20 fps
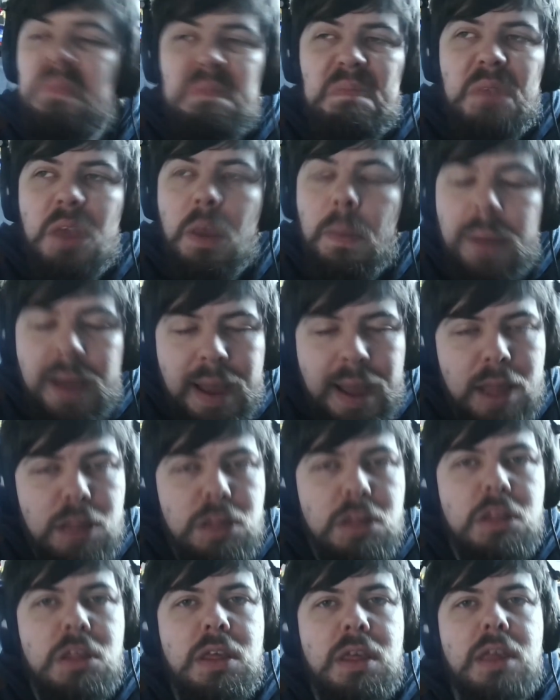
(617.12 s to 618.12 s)

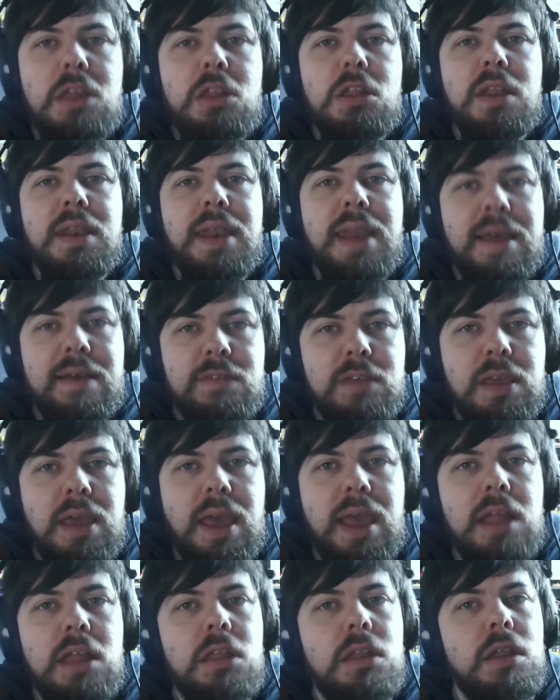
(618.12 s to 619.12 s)
capacity to
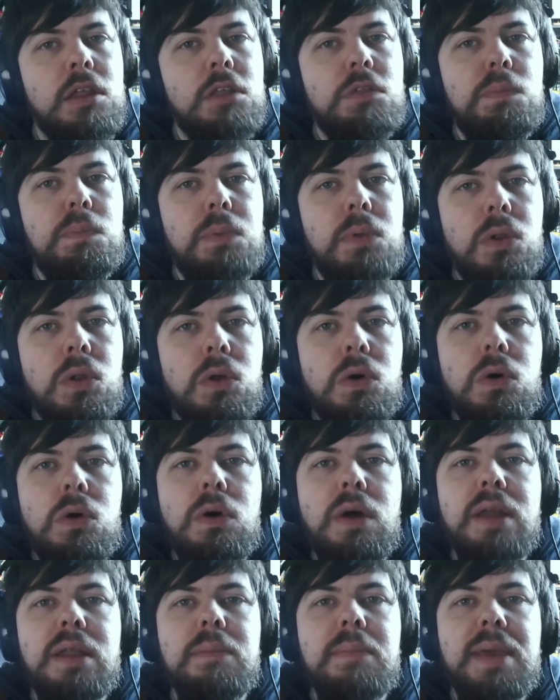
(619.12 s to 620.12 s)
navigate and
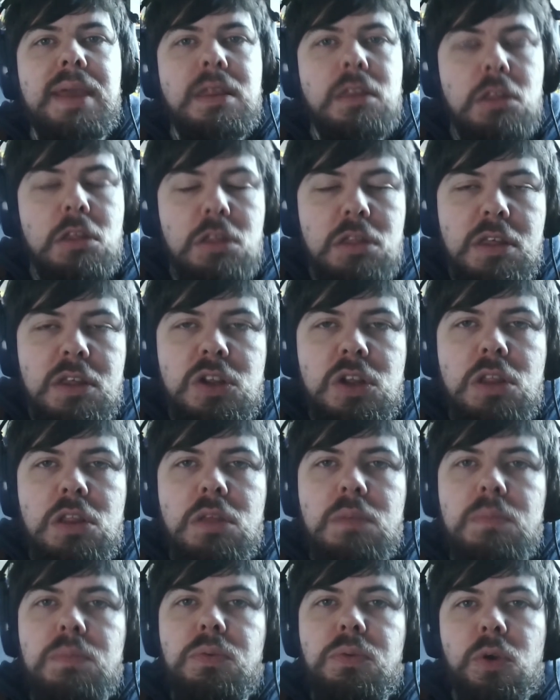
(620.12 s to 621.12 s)
explore and make decisions
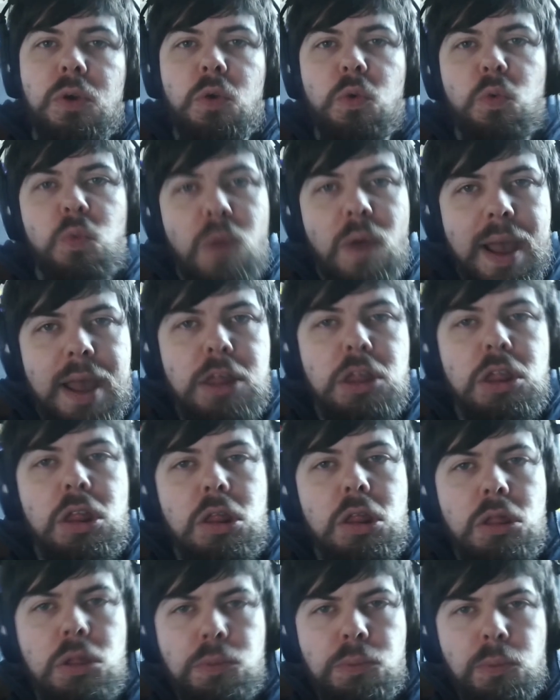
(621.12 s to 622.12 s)
and progress
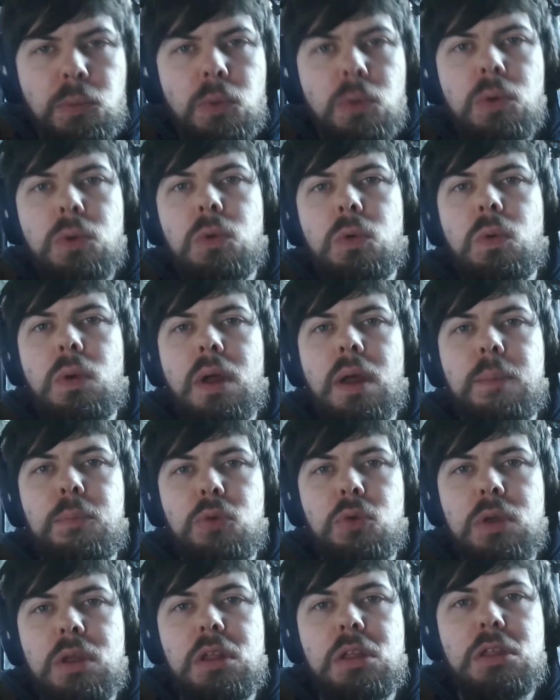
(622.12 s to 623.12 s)
through a
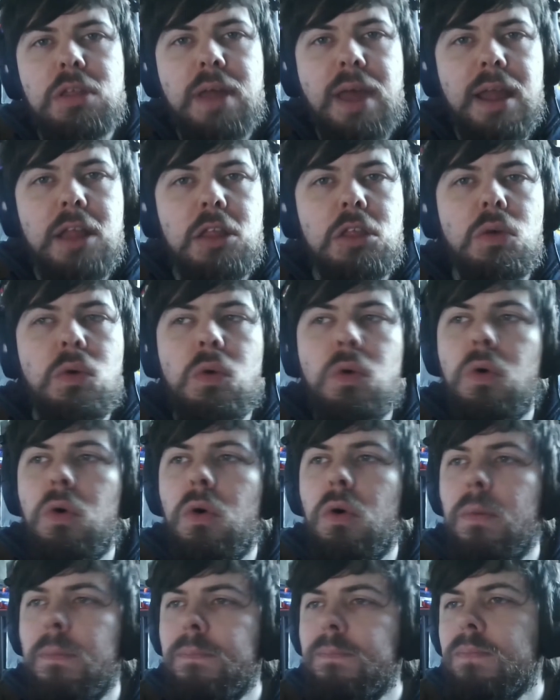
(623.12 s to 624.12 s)
preset
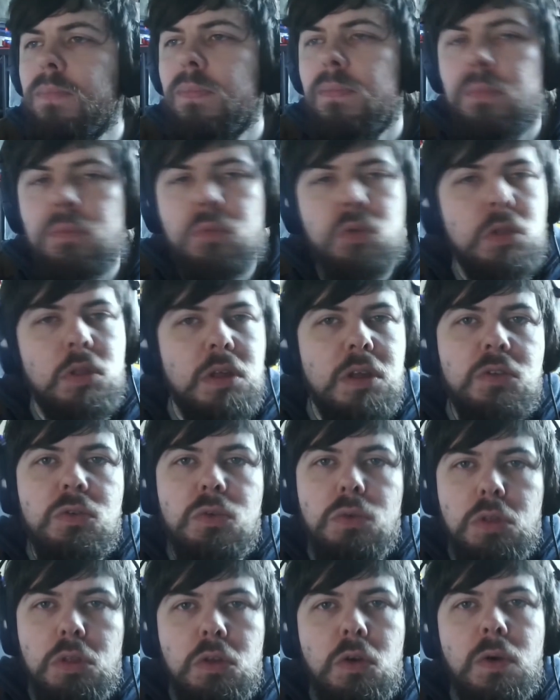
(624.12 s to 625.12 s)
or
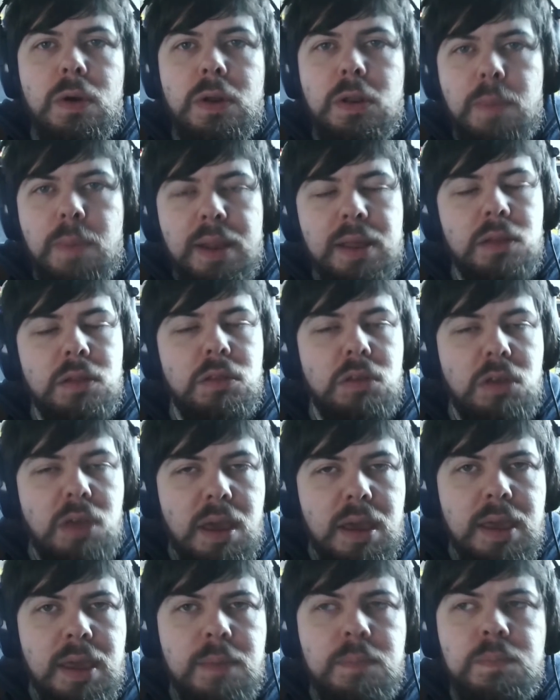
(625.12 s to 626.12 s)
procedural story, depending on the
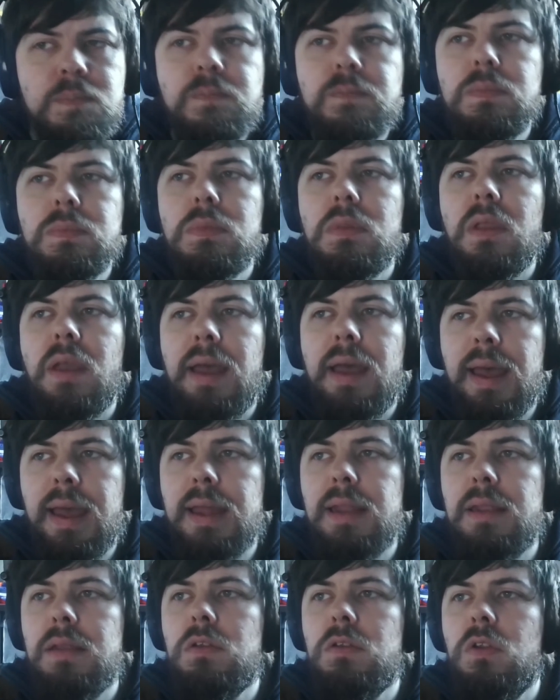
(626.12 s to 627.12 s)
game,
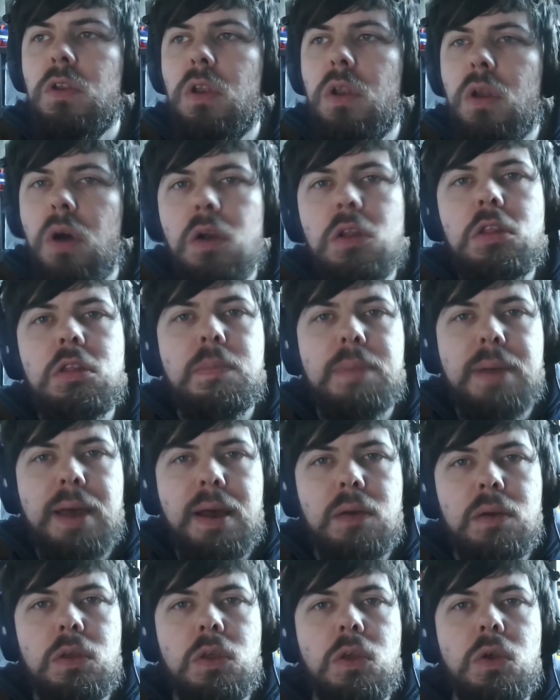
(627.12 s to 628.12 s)
and not
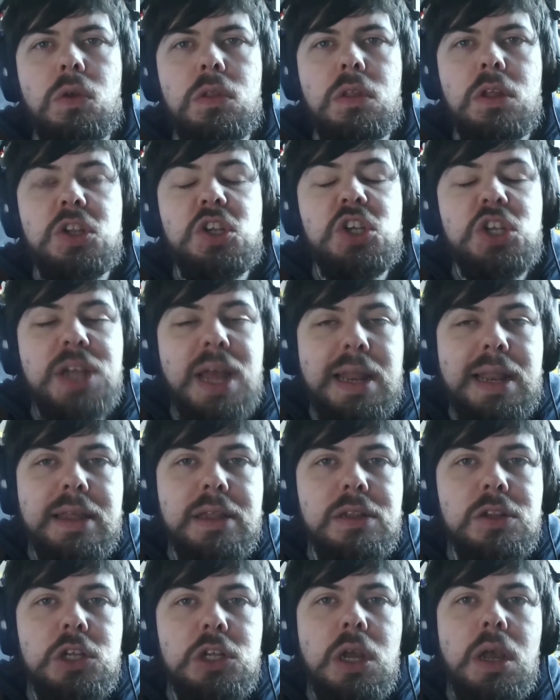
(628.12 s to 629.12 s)
about you the
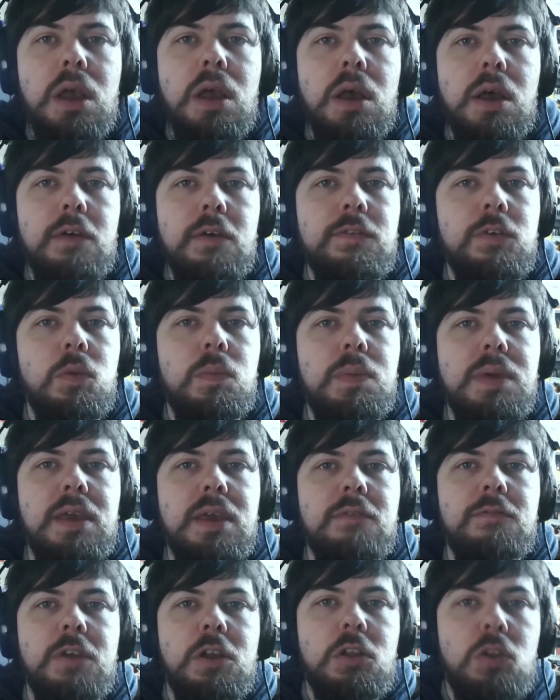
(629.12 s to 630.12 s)
challenge of you
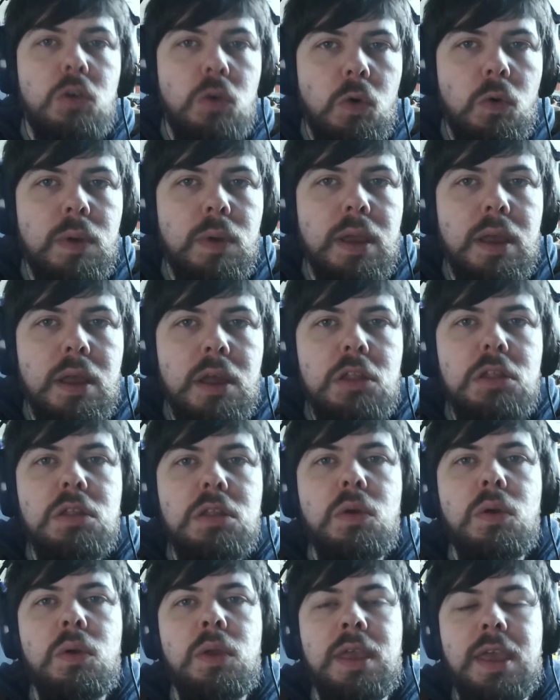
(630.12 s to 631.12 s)
being victorious
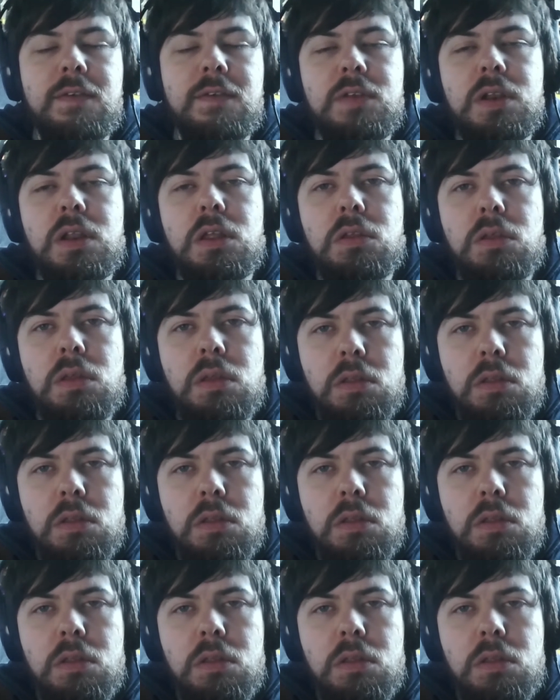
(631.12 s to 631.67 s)
given a